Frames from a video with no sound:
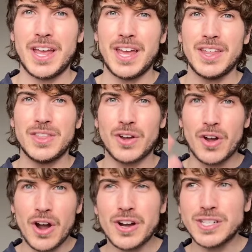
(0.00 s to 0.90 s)
in their
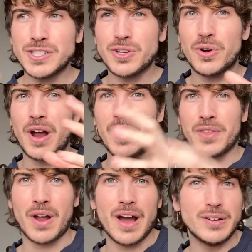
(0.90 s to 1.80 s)
cars or at
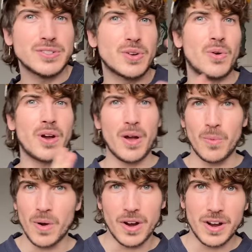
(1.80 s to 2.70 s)
their house or at
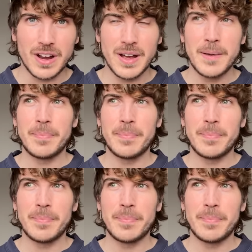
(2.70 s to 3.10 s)
work.